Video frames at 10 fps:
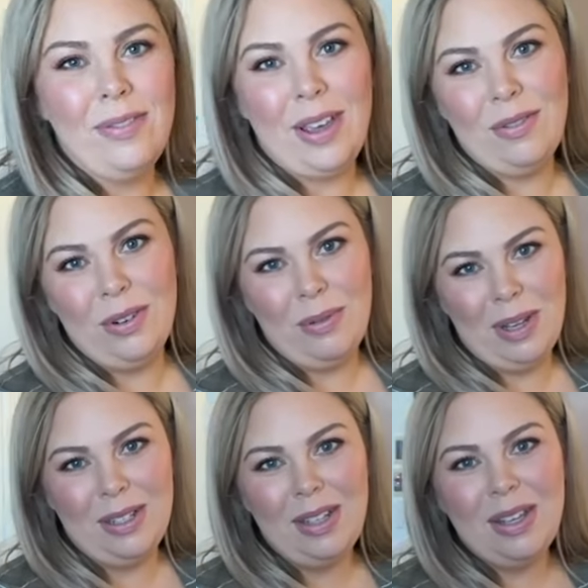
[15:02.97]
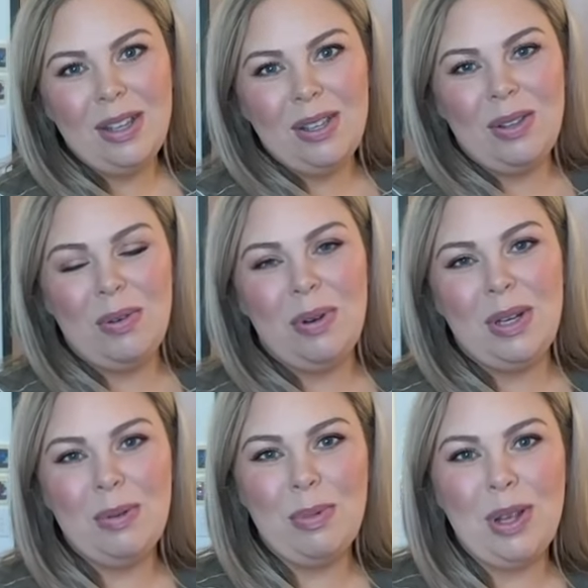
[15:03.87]
favourite one. So I wanted
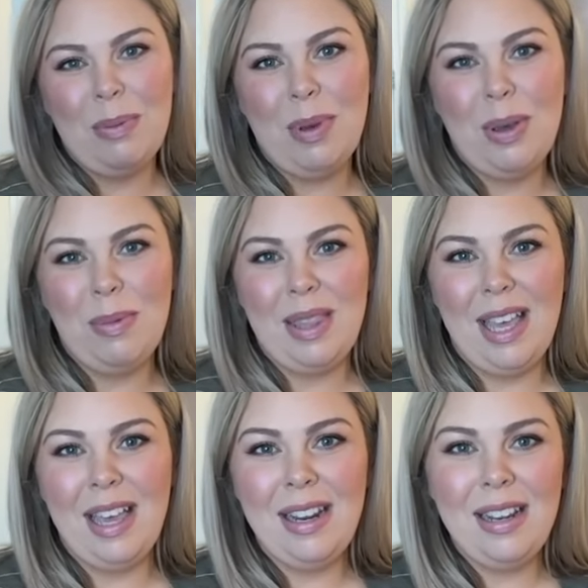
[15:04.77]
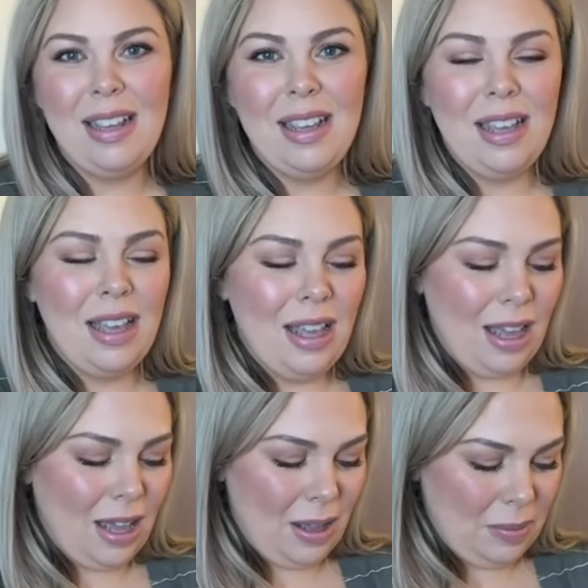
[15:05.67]
to bring him home in that.
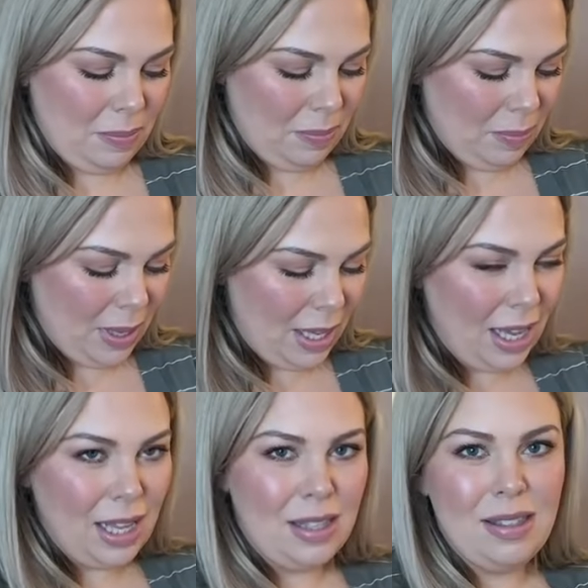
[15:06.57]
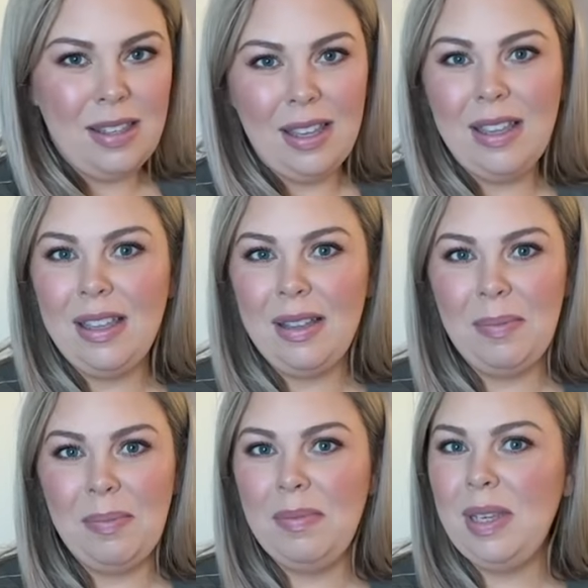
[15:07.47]
Um, but yeah, it's
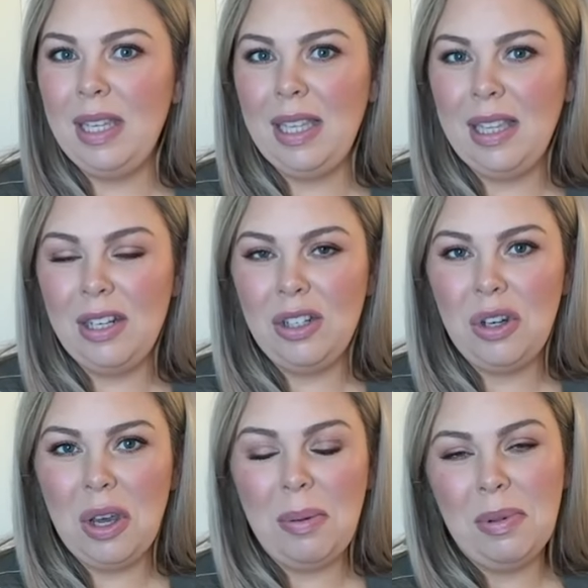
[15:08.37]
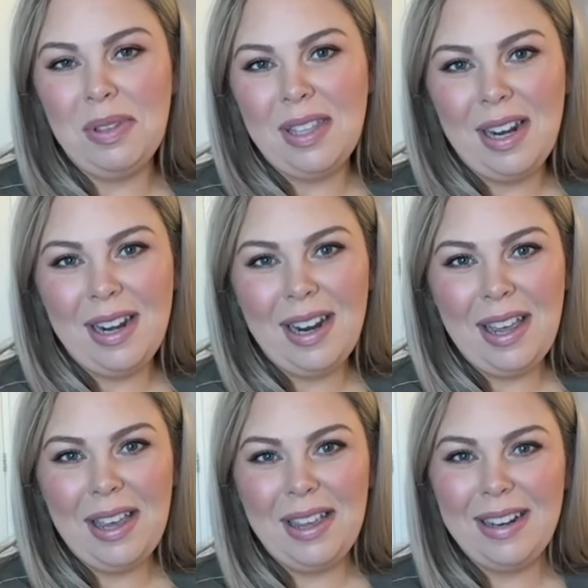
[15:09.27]
nearly lunchtime on Saturday
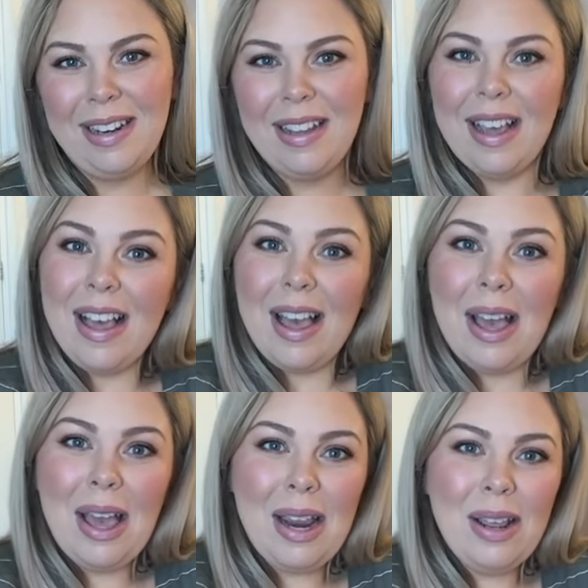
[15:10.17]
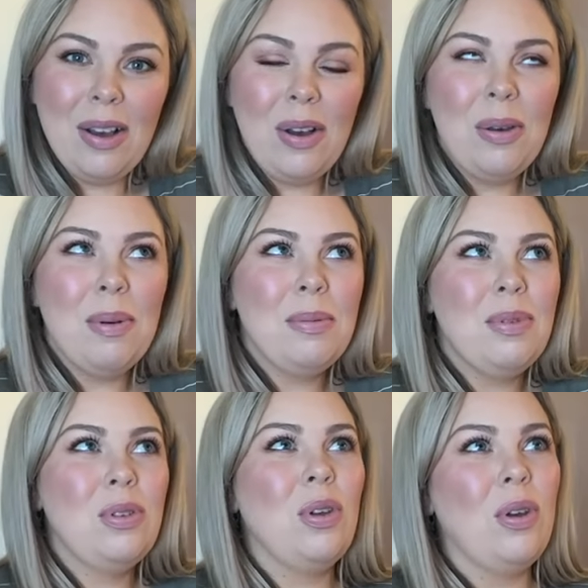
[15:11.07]
and heading home. I'm
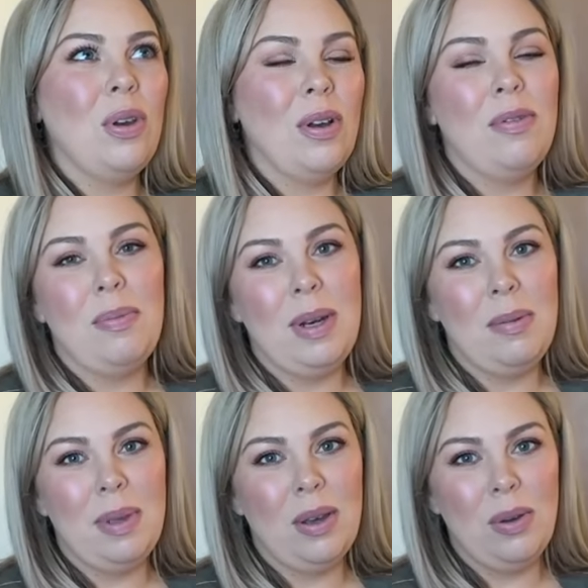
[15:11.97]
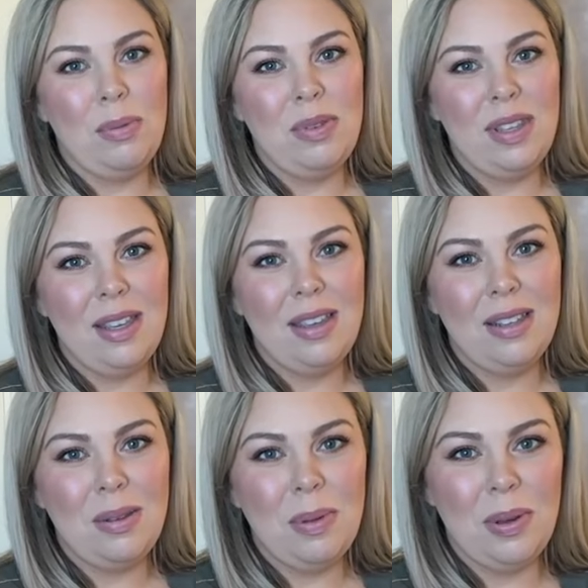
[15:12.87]
so, I've been a bit homesick
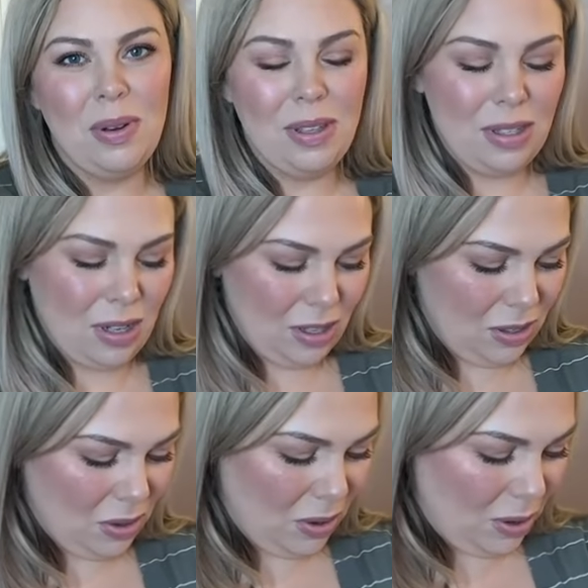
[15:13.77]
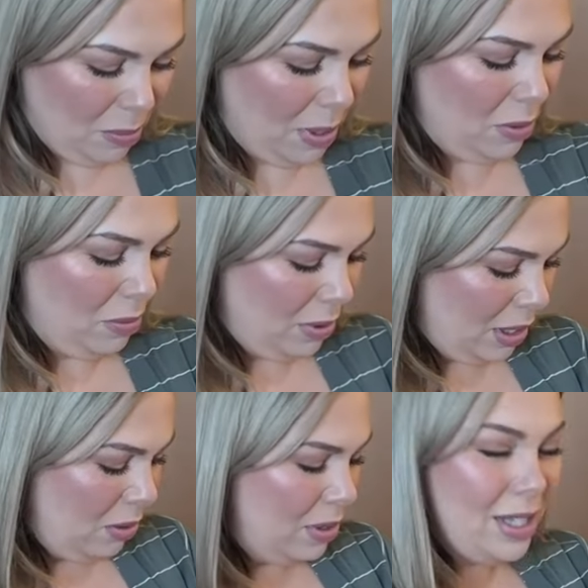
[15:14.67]
to be honest. So it'd be really
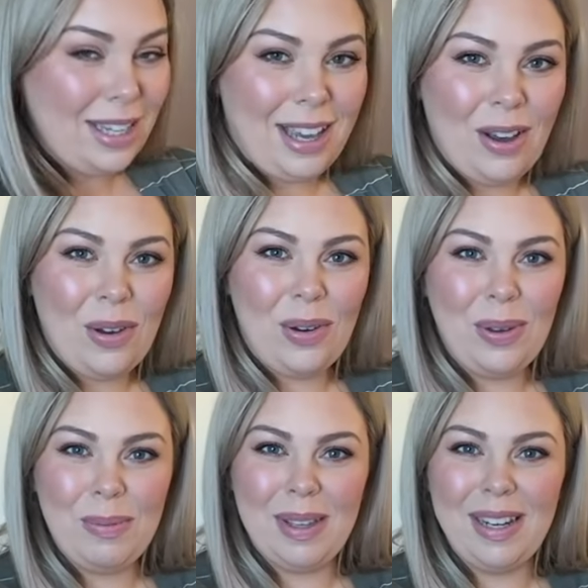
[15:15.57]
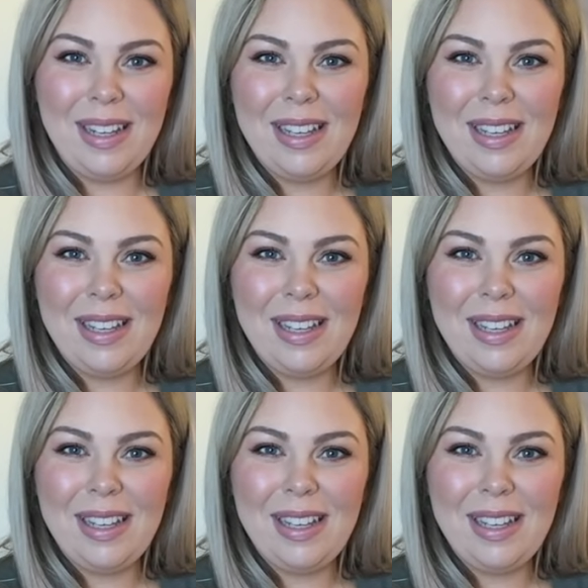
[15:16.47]
good to get home and